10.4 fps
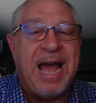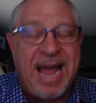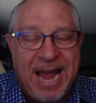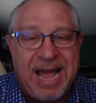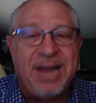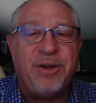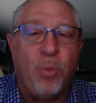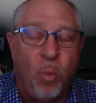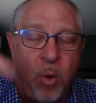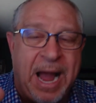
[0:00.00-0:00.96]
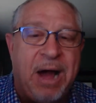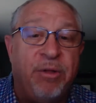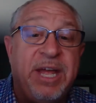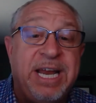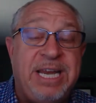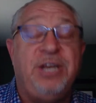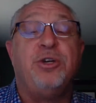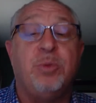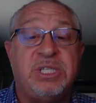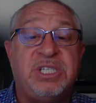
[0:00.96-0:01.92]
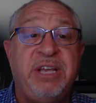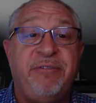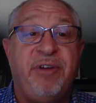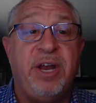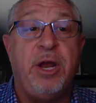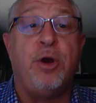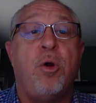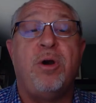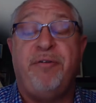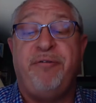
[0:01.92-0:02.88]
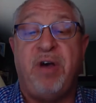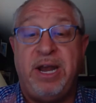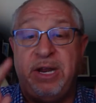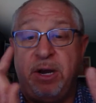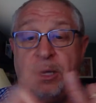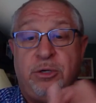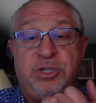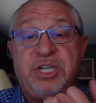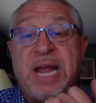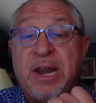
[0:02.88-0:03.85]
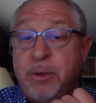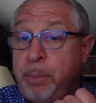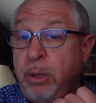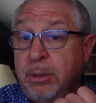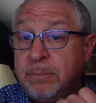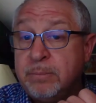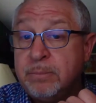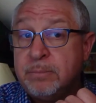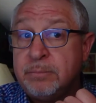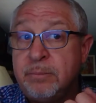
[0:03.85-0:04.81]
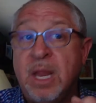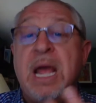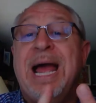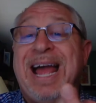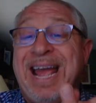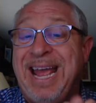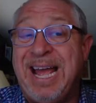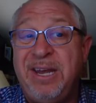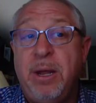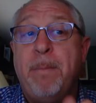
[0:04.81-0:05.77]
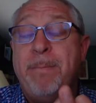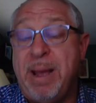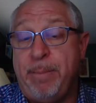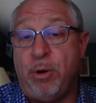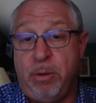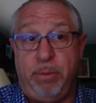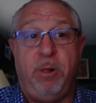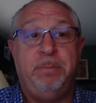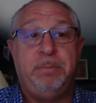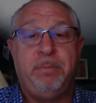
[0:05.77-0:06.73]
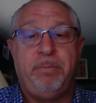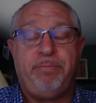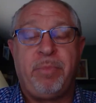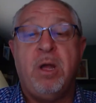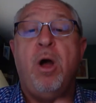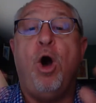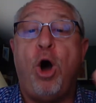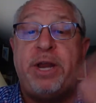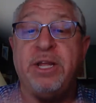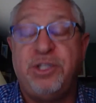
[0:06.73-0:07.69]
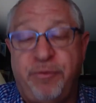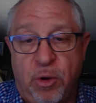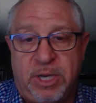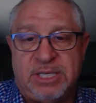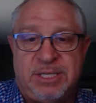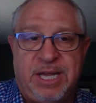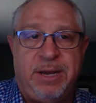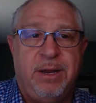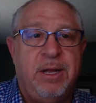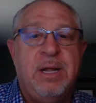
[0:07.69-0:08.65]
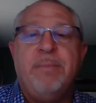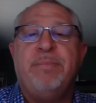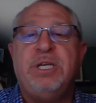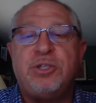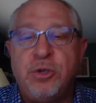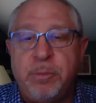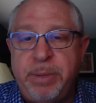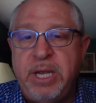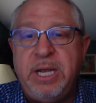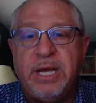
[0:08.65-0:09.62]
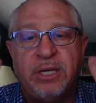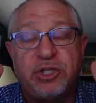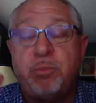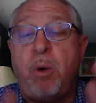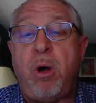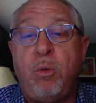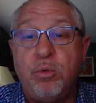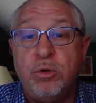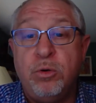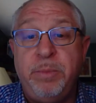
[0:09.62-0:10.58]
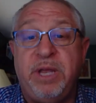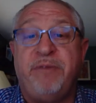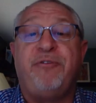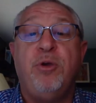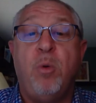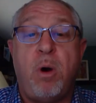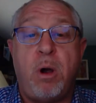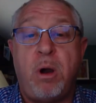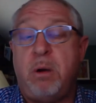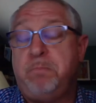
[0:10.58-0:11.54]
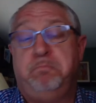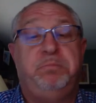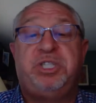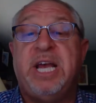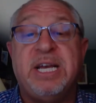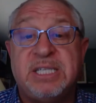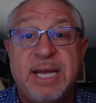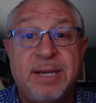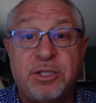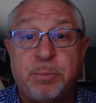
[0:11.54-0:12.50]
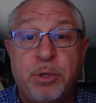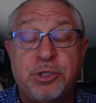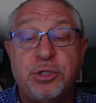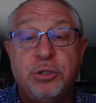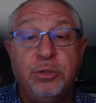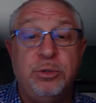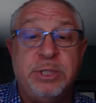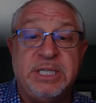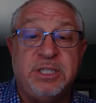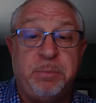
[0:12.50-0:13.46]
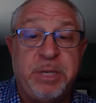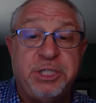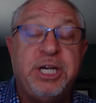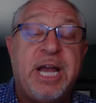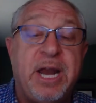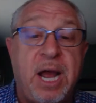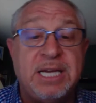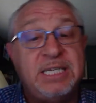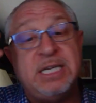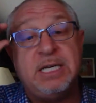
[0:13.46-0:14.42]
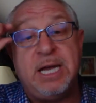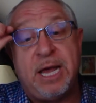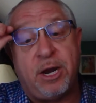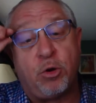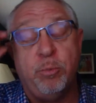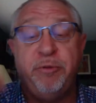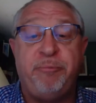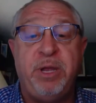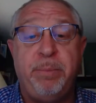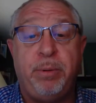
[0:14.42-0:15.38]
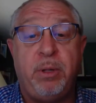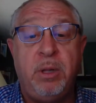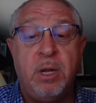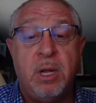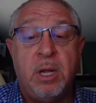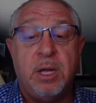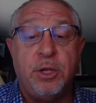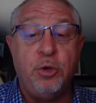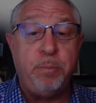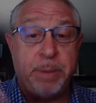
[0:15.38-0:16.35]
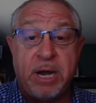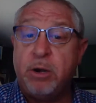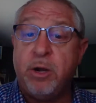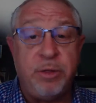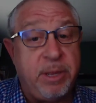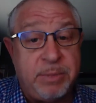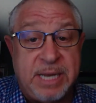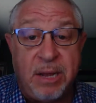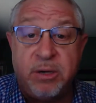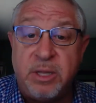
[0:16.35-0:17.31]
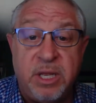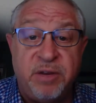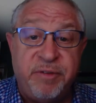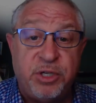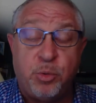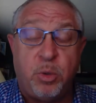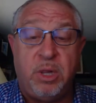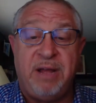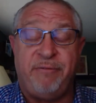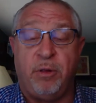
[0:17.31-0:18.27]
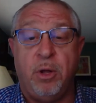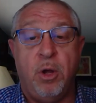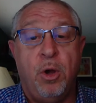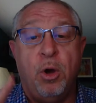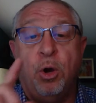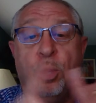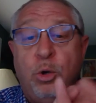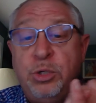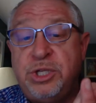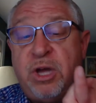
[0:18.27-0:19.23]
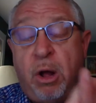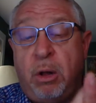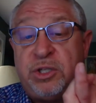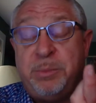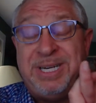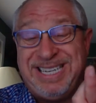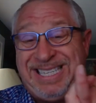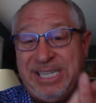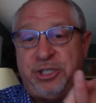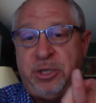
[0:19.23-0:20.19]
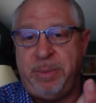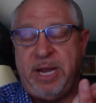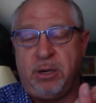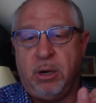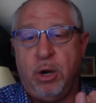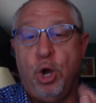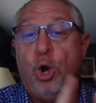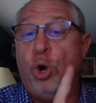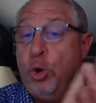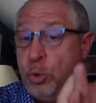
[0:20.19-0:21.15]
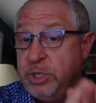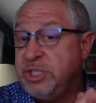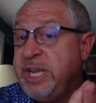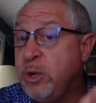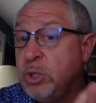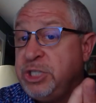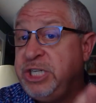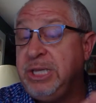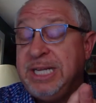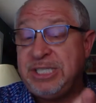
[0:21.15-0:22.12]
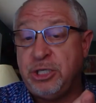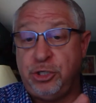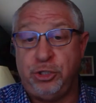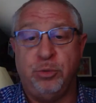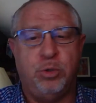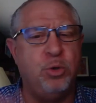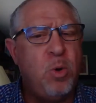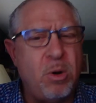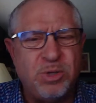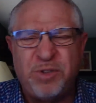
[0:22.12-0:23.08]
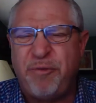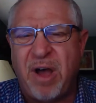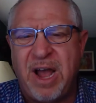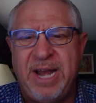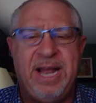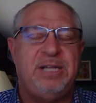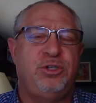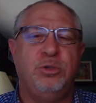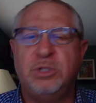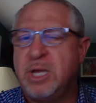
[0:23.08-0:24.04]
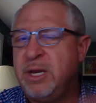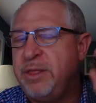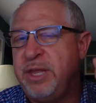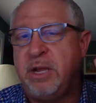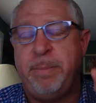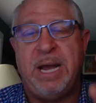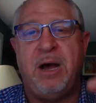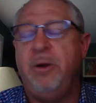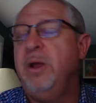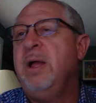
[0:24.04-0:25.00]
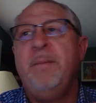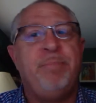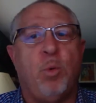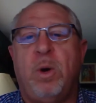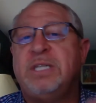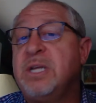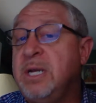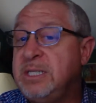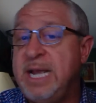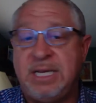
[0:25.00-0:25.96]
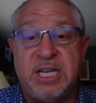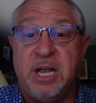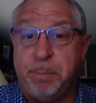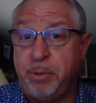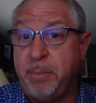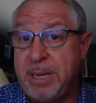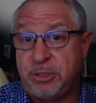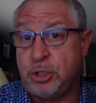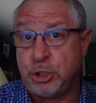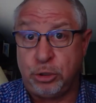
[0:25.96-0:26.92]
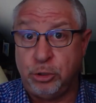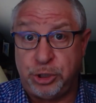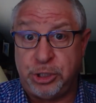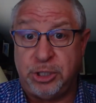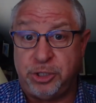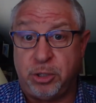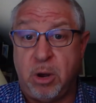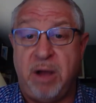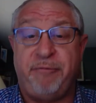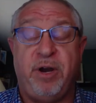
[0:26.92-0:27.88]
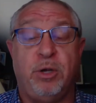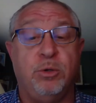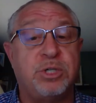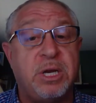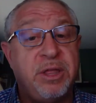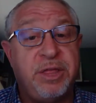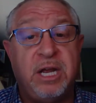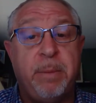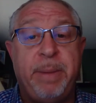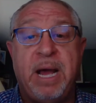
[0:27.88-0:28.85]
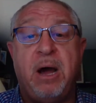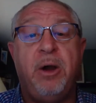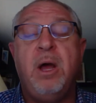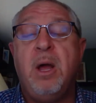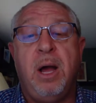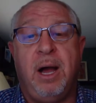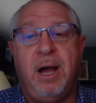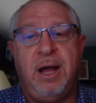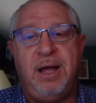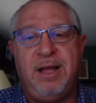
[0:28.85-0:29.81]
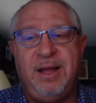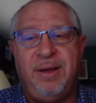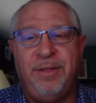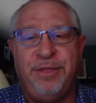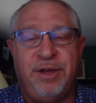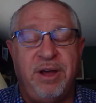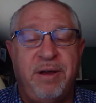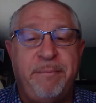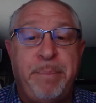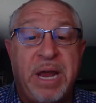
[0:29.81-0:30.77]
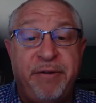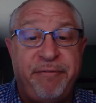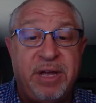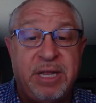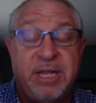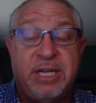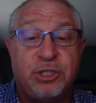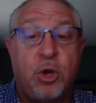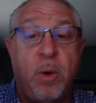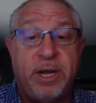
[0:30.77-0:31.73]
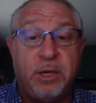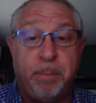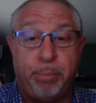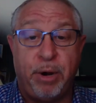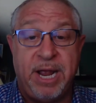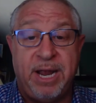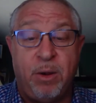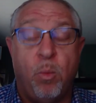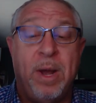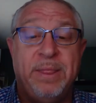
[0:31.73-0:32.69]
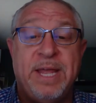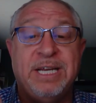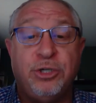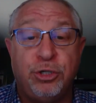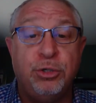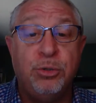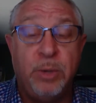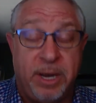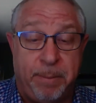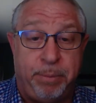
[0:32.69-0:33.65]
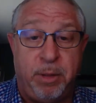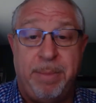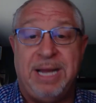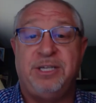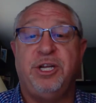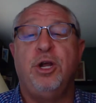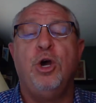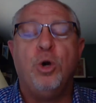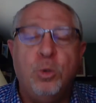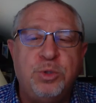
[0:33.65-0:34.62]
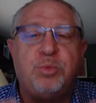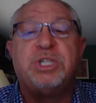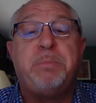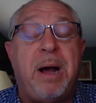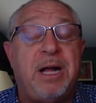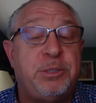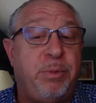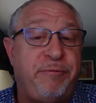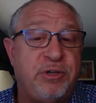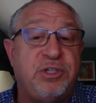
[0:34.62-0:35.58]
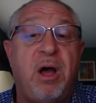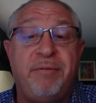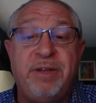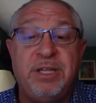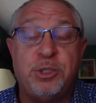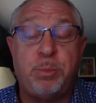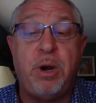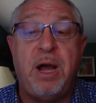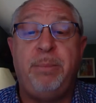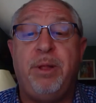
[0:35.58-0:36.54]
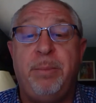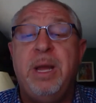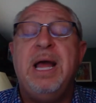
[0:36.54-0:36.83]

and how they need to receive it order to find it understandable and memorable. Audience focused, then. This could be in a small room if you are, say, a salesperson who is pitching an idea at a group of people. You'd better know them down to the individual level. Who's the ultimate decision maker? Who does he or she listen to? Who owns finance? Who's going to think about what it's going to take to implement the solution that you're offering? Who's going to think about the benefit that it's going to bring when they do implement it? Who's responsible for solving this problem?